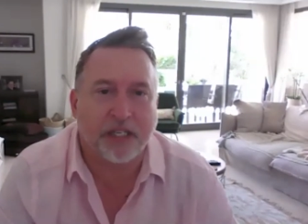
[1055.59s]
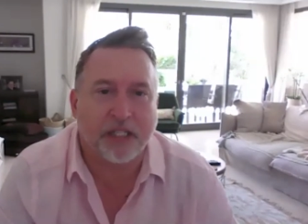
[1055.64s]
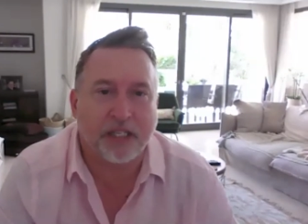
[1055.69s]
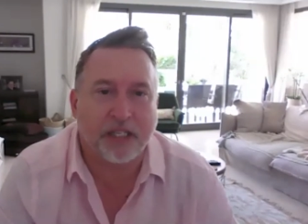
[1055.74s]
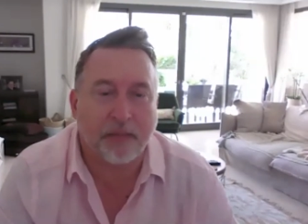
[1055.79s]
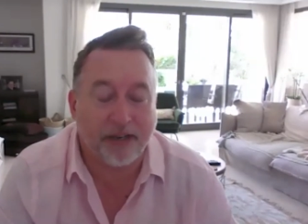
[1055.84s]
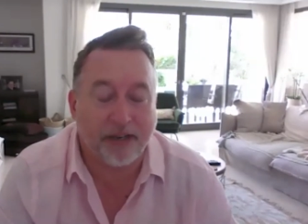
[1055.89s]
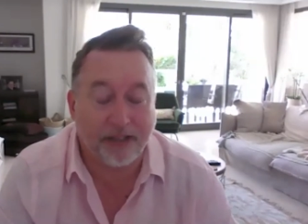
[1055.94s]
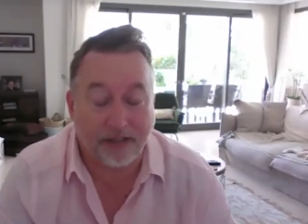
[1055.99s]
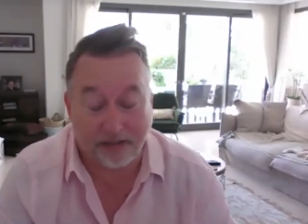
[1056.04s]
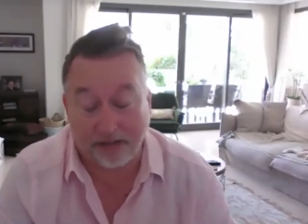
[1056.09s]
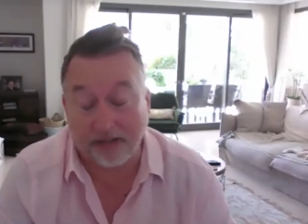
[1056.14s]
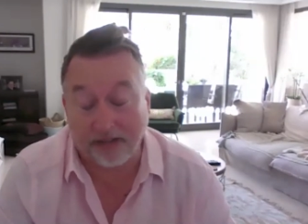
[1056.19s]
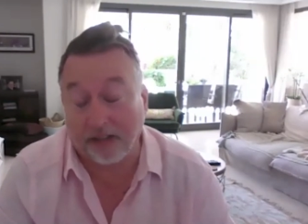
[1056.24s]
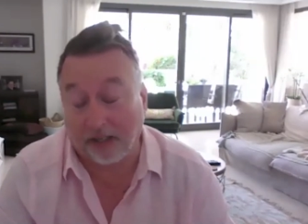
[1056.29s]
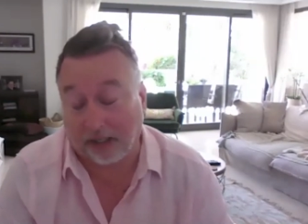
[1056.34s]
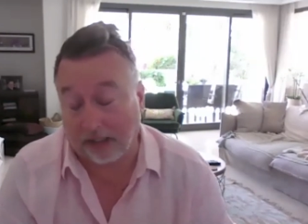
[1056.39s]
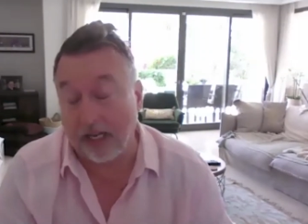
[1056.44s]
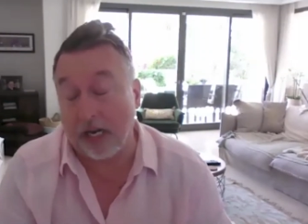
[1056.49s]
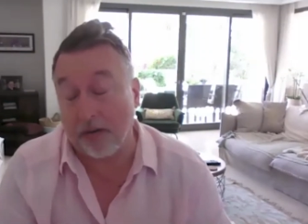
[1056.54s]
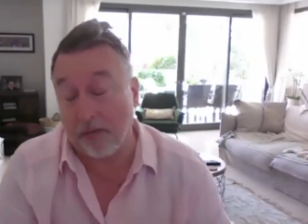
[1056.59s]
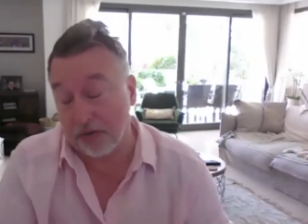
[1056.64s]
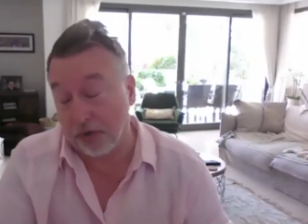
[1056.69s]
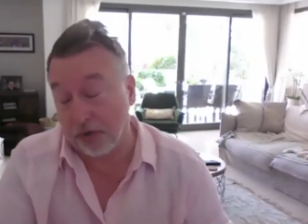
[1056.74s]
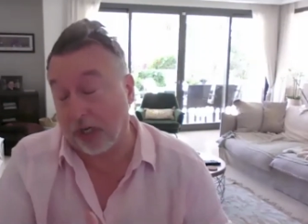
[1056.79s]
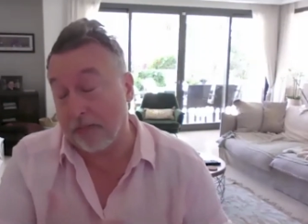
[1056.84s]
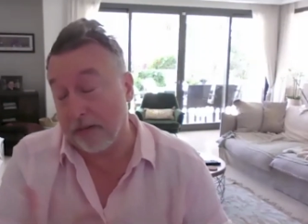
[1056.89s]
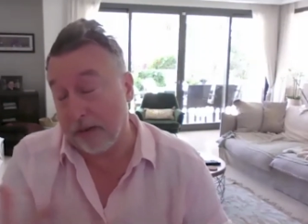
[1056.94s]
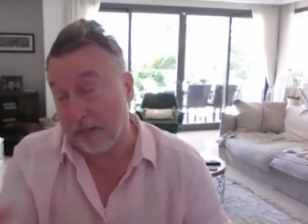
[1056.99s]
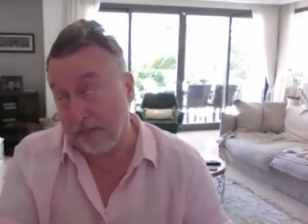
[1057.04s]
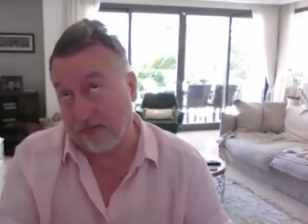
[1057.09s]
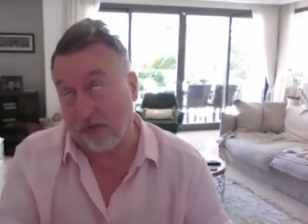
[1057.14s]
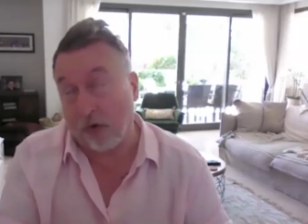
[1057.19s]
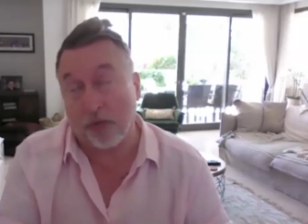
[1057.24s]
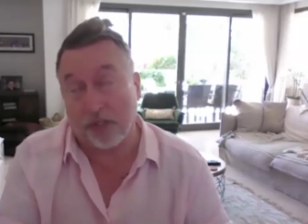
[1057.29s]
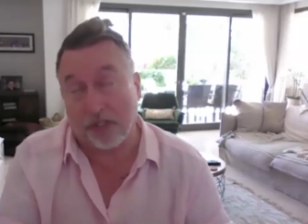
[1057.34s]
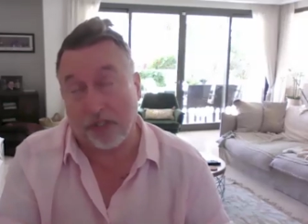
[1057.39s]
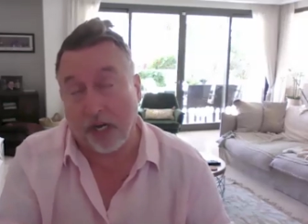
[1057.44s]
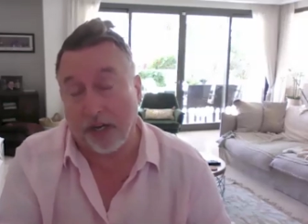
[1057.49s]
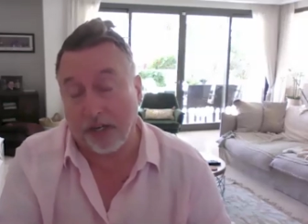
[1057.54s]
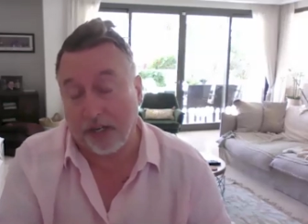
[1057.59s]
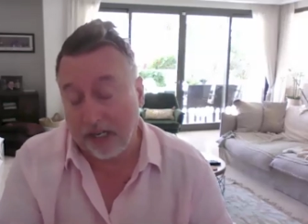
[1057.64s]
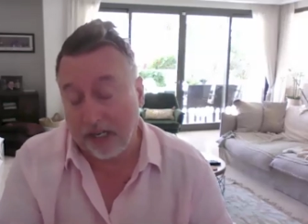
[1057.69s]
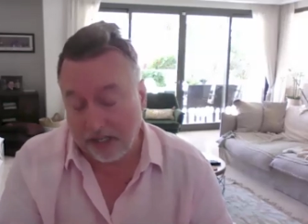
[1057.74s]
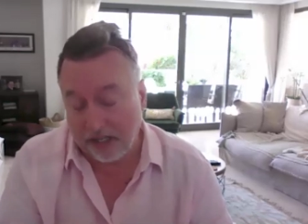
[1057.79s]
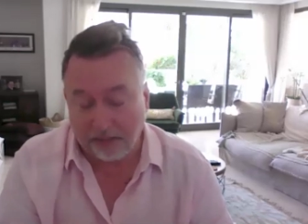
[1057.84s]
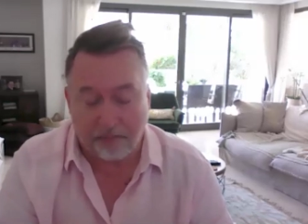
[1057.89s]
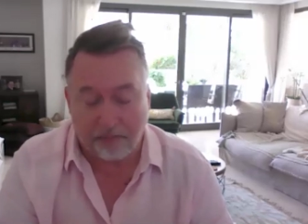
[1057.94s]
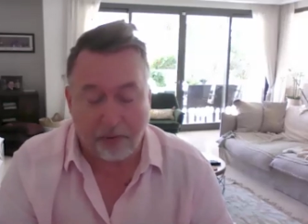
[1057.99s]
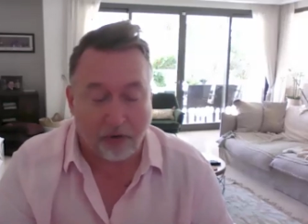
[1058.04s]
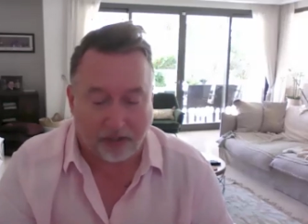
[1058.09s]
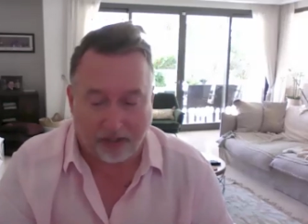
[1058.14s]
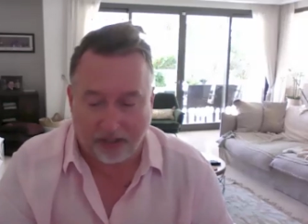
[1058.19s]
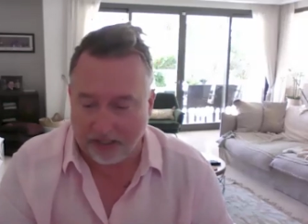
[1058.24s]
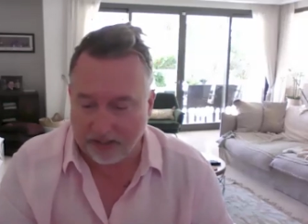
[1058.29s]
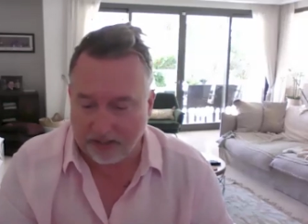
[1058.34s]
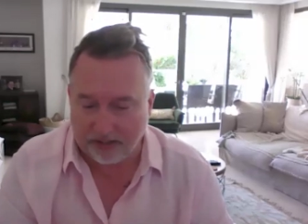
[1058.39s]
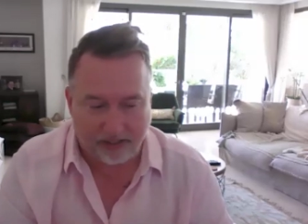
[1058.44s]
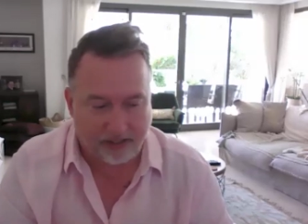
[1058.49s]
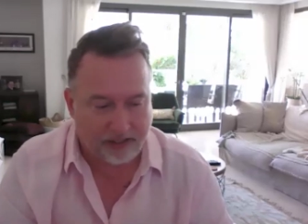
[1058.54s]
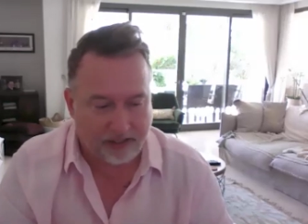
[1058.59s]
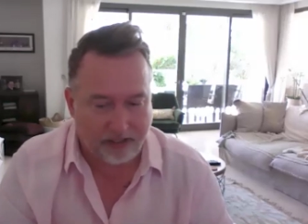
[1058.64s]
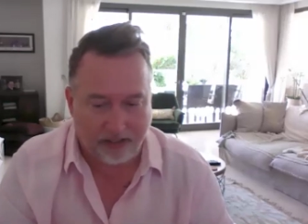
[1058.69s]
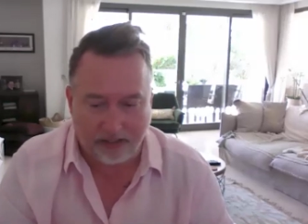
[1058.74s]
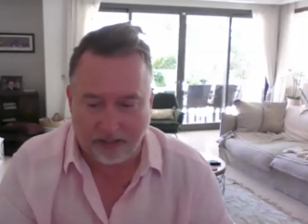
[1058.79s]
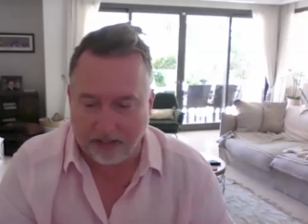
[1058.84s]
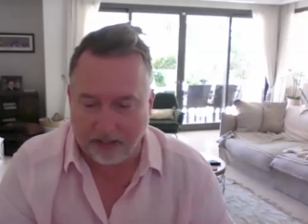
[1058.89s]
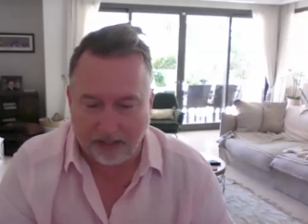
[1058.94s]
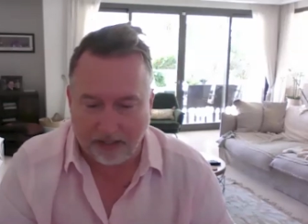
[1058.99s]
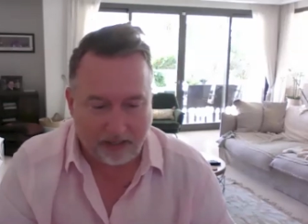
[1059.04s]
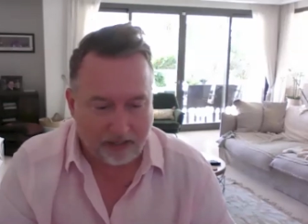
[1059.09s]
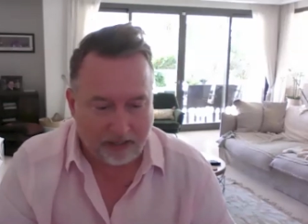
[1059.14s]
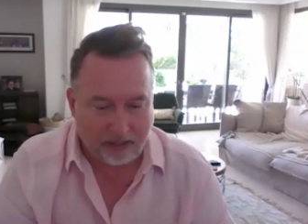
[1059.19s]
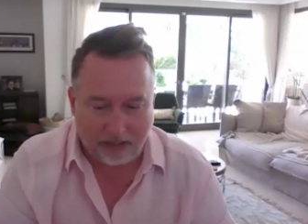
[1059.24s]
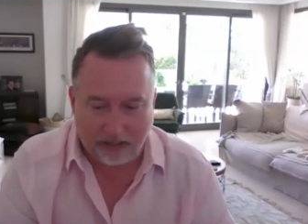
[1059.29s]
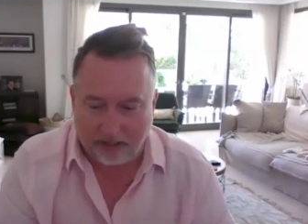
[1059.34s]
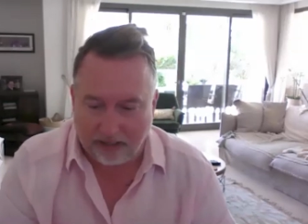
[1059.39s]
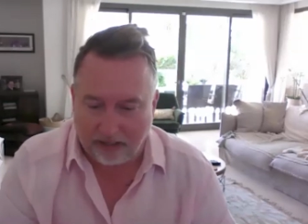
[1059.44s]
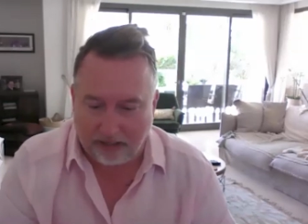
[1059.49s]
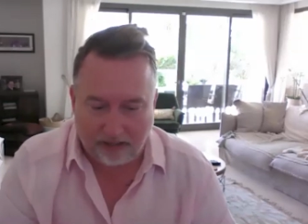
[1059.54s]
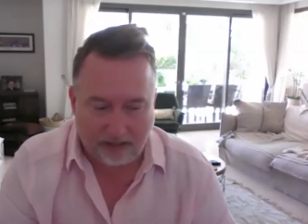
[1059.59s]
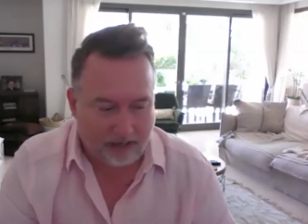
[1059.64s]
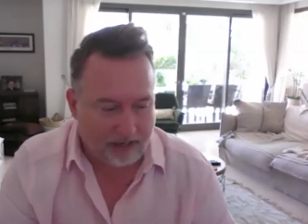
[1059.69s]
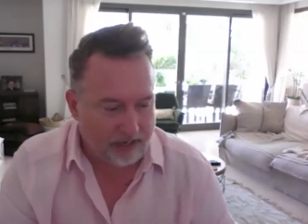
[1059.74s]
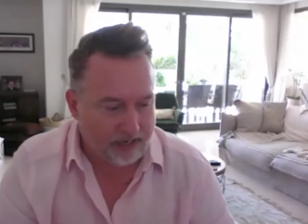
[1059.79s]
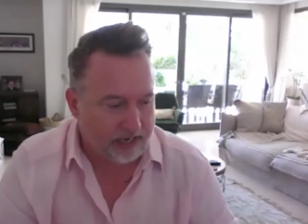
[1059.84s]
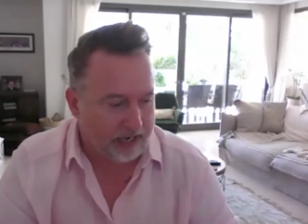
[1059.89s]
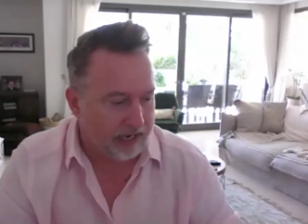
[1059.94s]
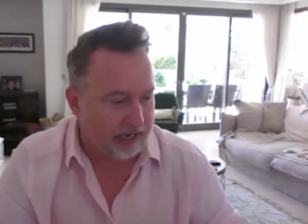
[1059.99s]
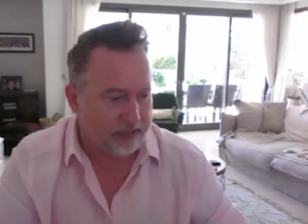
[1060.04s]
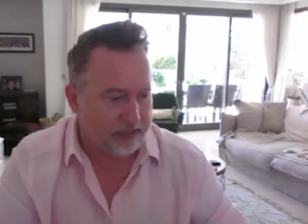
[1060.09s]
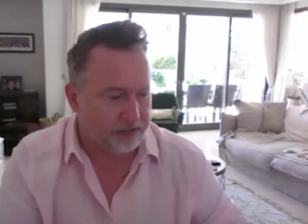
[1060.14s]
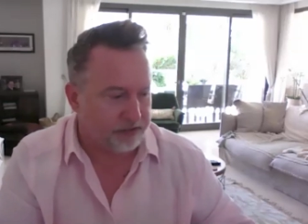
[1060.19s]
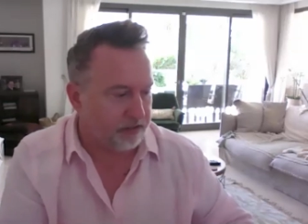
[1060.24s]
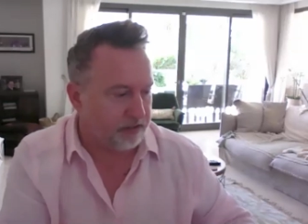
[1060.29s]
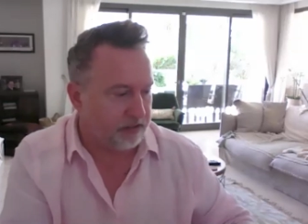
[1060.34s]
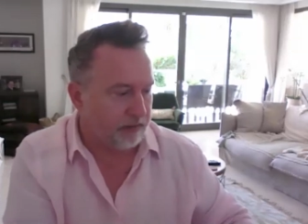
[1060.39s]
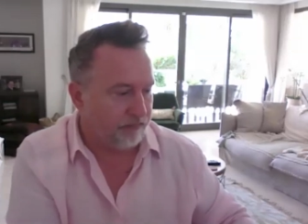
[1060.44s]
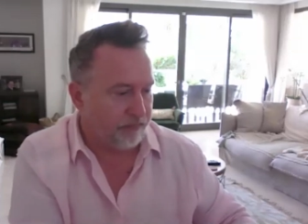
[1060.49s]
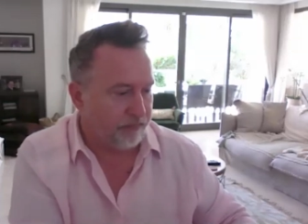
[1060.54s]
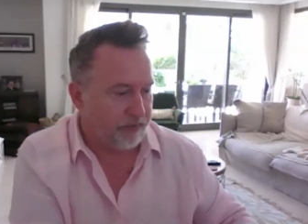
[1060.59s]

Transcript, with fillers: Because I mean, the, the, client we're talking about before we start the podcast, he he has